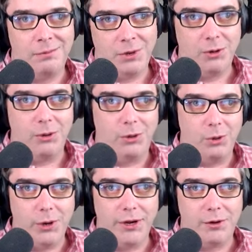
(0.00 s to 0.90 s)
them you're a
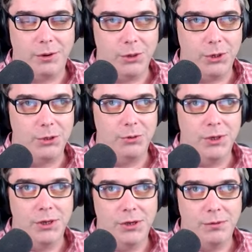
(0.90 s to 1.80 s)
lawyer, or do you
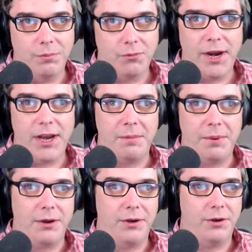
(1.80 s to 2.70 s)
brag
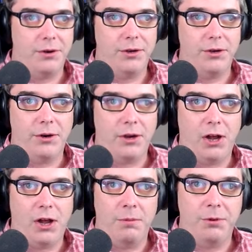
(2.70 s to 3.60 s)
about your
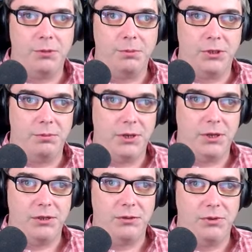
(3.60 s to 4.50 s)
accomplishments
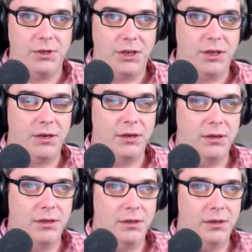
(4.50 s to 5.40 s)
because you did it?
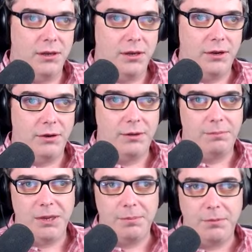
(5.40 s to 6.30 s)
You know,
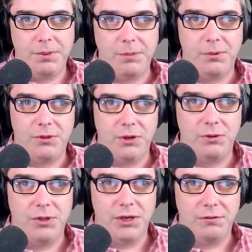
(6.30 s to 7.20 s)
mm-hmm. and people
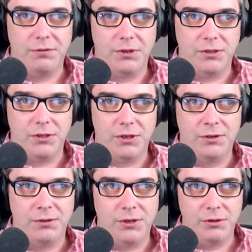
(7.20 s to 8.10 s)
know the difference. You
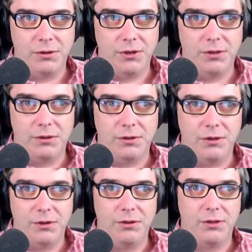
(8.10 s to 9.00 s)
know,
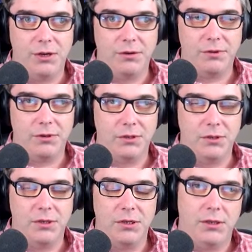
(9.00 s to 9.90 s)
you know the
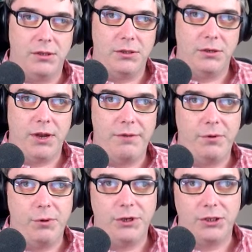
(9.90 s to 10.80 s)
difference. And so
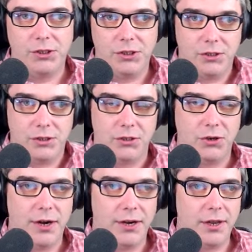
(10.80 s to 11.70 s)
I've always just
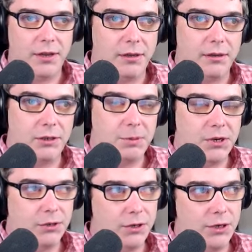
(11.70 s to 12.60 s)
tried to,
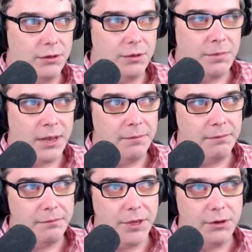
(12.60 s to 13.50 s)
especially in my
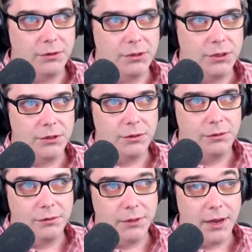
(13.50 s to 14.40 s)
middle
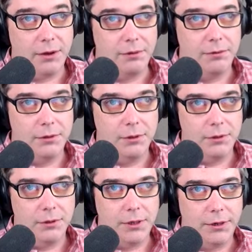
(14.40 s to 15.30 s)
to now,
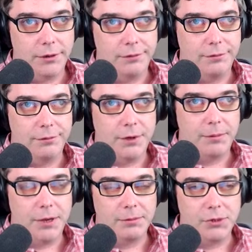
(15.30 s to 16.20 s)
you know,
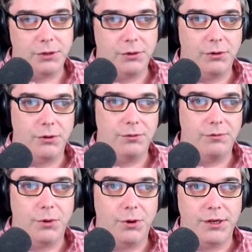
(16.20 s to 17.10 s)
I'm still early
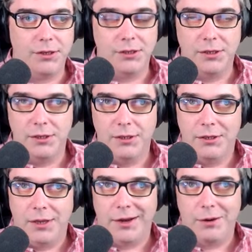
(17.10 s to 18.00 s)
40s.
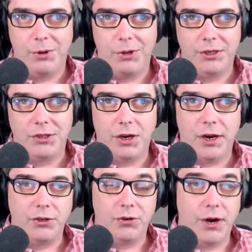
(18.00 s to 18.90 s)
I don't really,
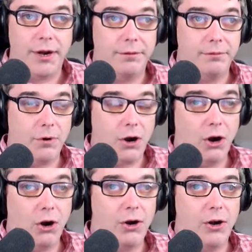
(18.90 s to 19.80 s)
I try
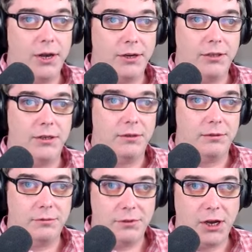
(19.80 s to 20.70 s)
hard not to
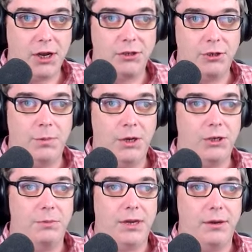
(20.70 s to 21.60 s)
talk too
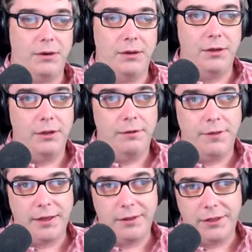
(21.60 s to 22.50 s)
much about
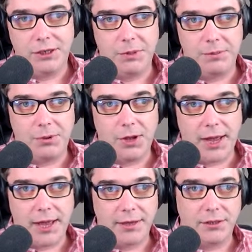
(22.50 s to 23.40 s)
that unless people
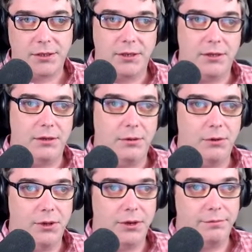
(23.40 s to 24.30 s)
ask, and,
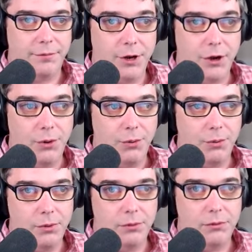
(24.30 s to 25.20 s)
or they
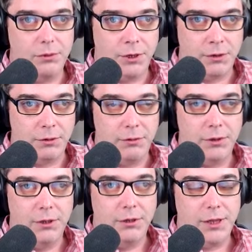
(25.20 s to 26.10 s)
know, you know,
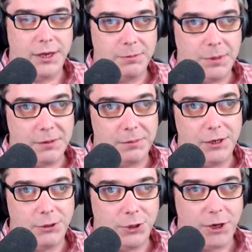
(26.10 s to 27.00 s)
they expect
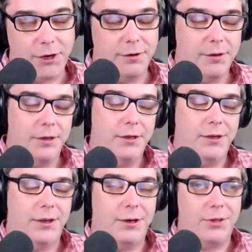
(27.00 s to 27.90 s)
me to share,
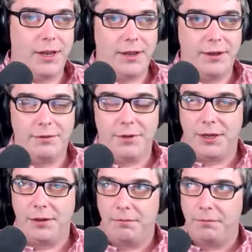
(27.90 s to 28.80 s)
you know, that kind of
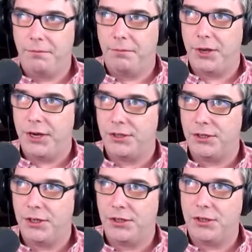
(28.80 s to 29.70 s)
thing. But
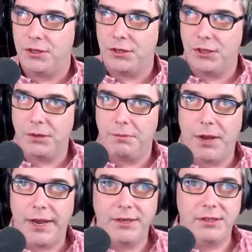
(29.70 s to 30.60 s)
it's a
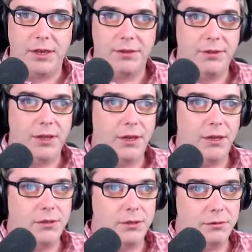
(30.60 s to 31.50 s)
mindset thing.
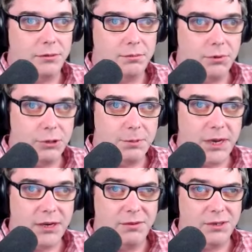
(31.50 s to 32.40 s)
It's a
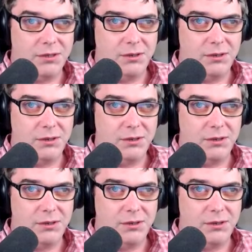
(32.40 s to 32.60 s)
perspective.